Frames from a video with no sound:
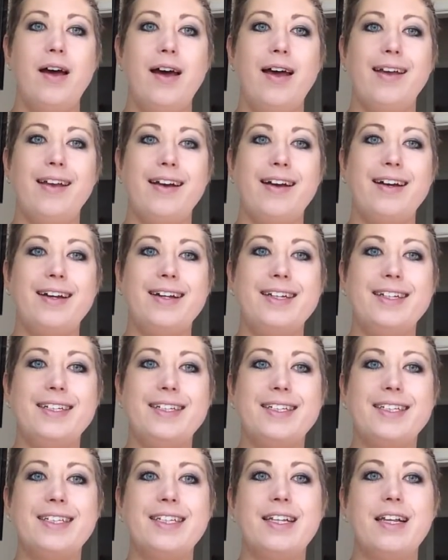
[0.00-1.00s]
Hi
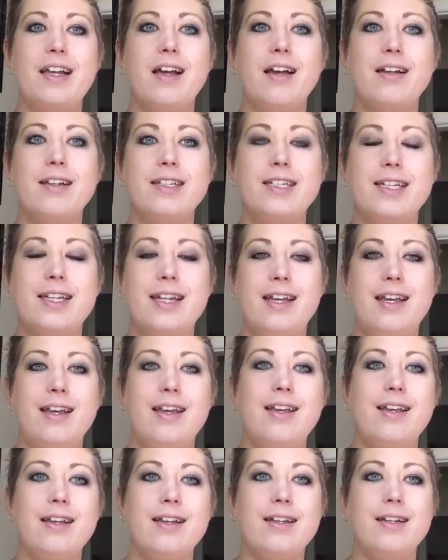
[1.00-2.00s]
guys,
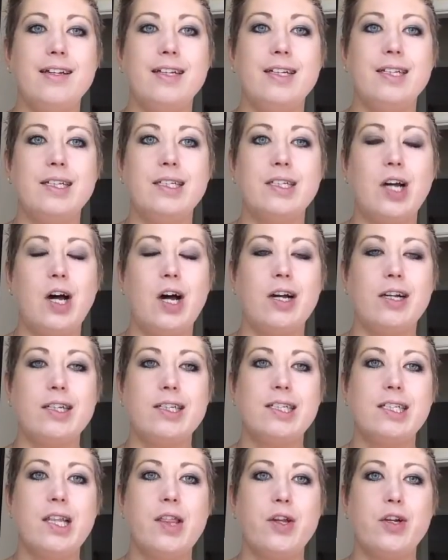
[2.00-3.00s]
today is
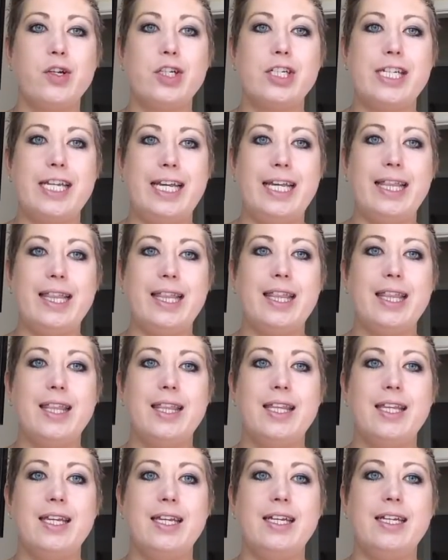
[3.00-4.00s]
August the
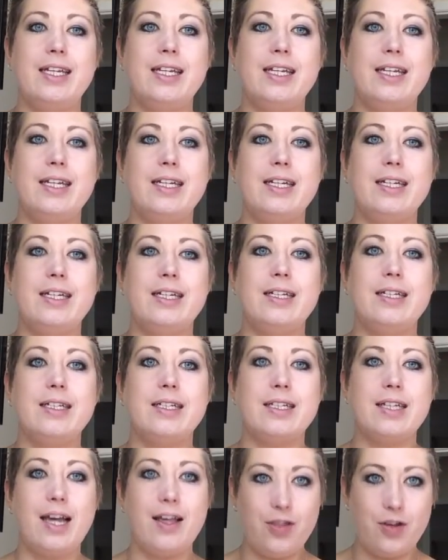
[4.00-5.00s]
13th. It
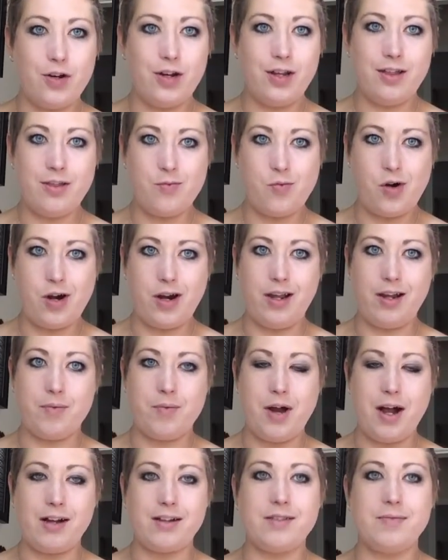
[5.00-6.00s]
is 9:30 in the morning
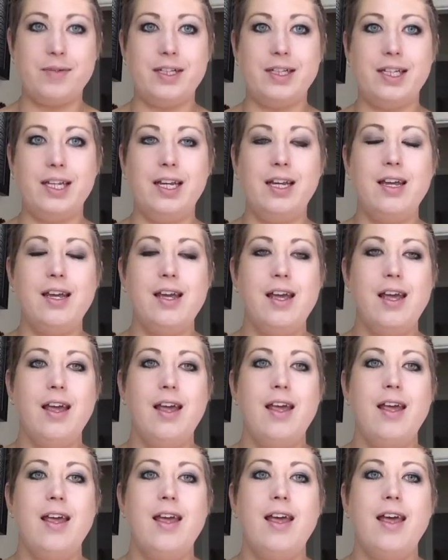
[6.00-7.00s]
approximately,
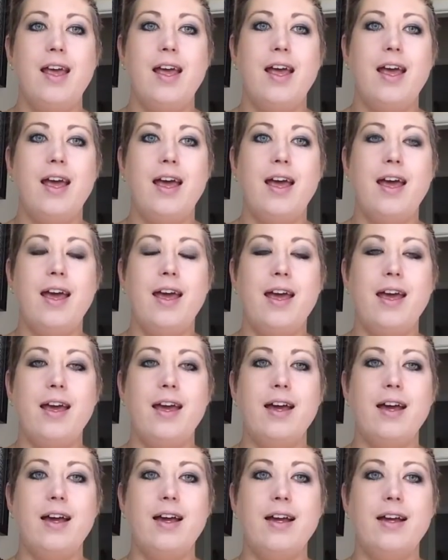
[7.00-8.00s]

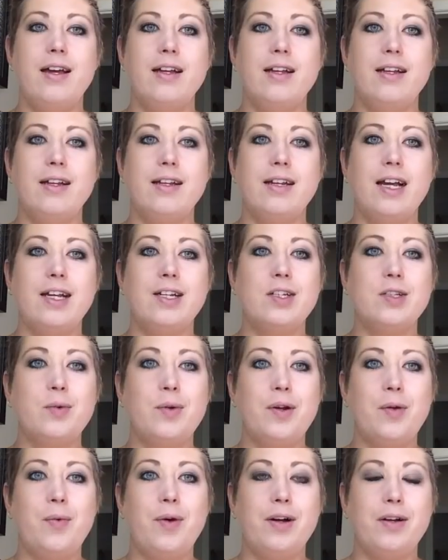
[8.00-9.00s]
and I just
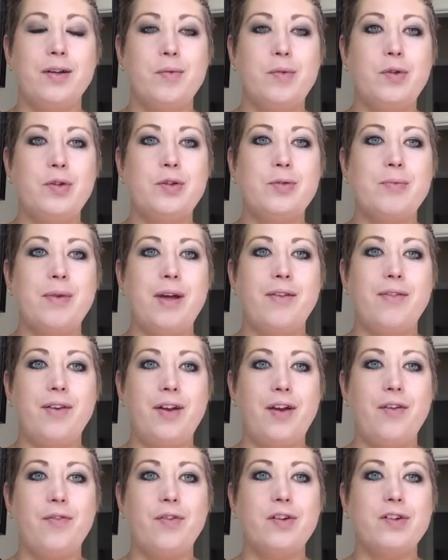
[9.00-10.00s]
want to welcome you to my
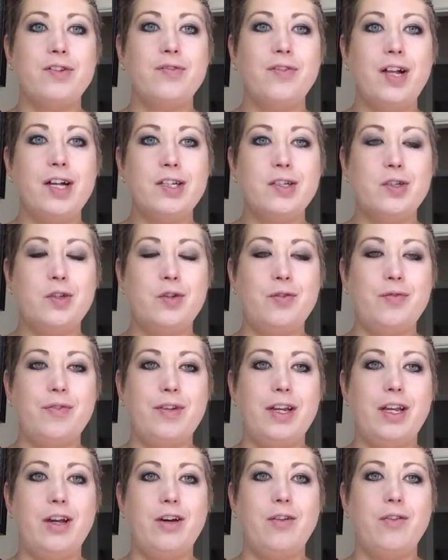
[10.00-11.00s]
very first Flosstube
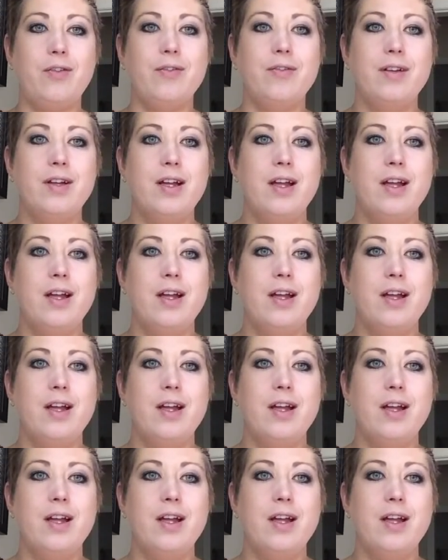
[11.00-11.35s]
video.